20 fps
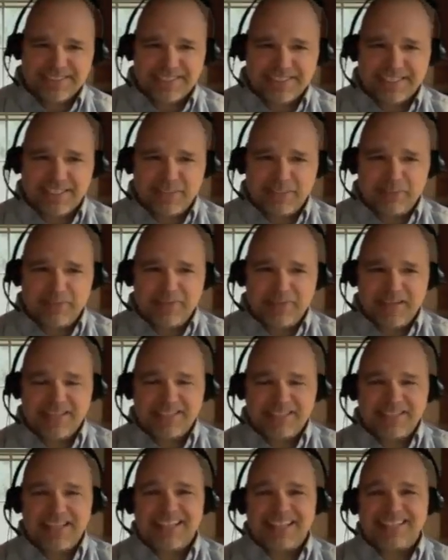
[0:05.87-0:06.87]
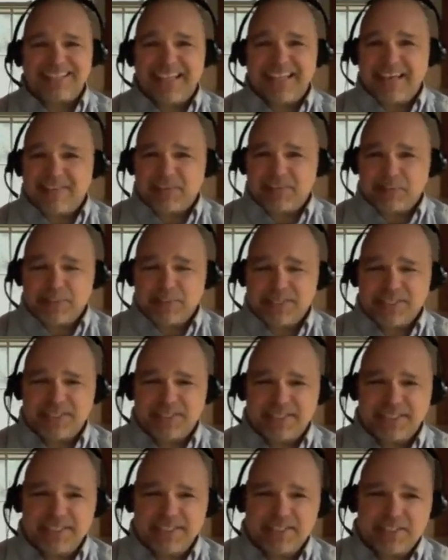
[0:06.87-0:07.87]
uh, we've had a lot of laughs
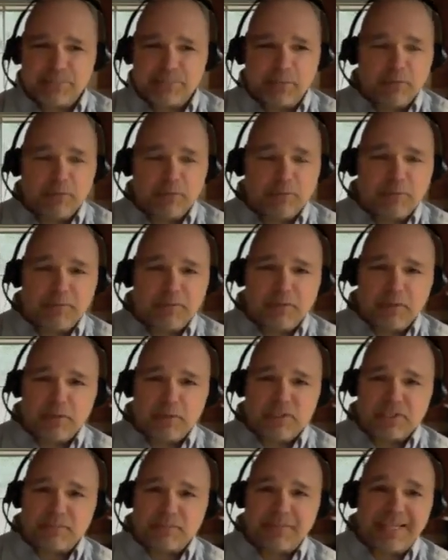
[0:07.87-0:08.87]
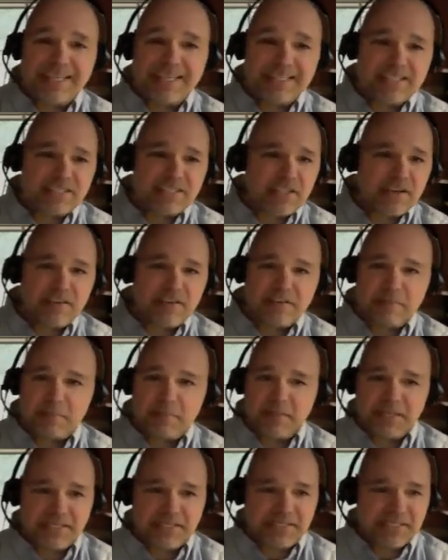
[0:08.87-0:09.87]
recently, some movie reviews, some light stuff,
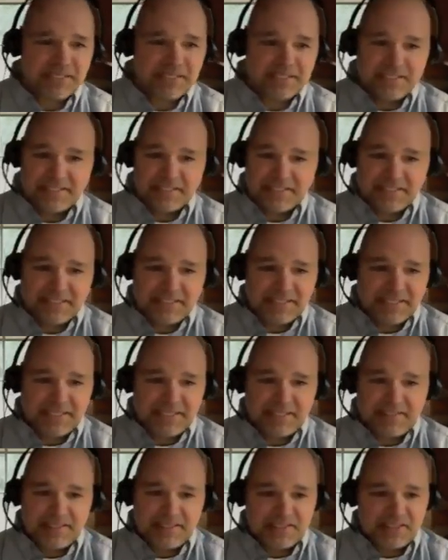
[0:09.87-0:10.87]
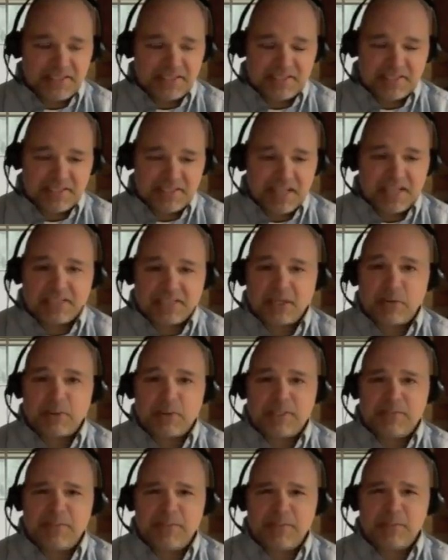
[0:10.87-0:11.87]
but uh, this is not
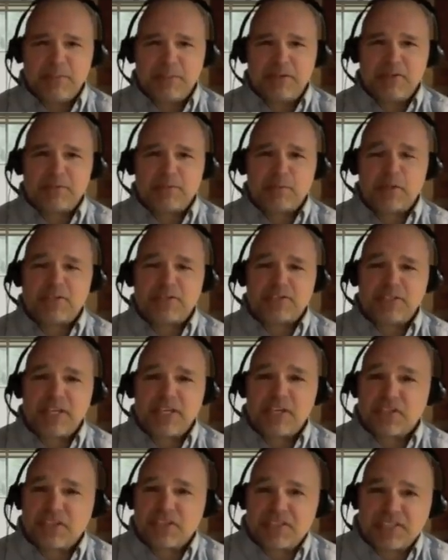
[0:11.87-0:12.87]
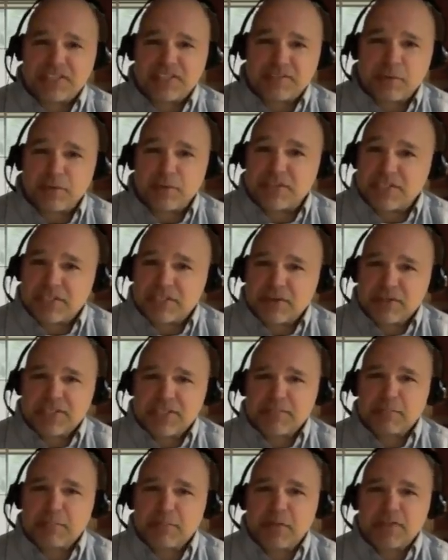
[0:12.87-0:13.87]
going to be one of those presentations. This is a very
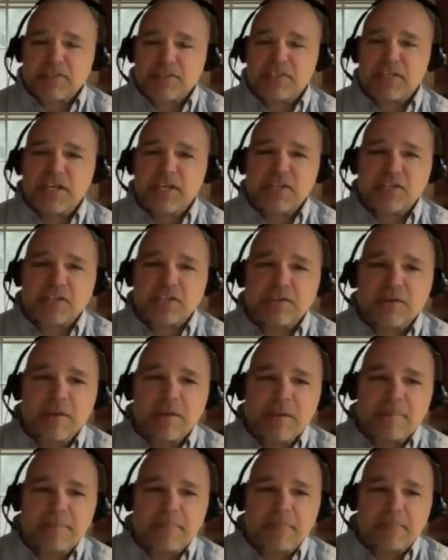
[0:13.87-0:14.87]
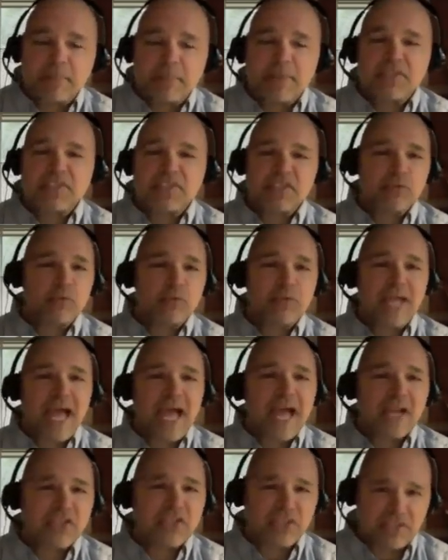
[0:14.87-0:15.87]
serious presentation, but it's in
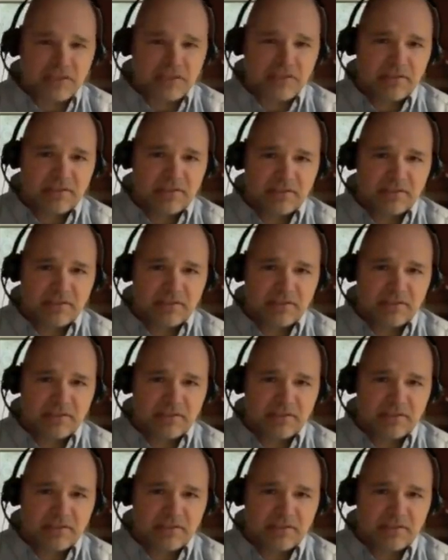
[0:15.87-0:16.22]
reaction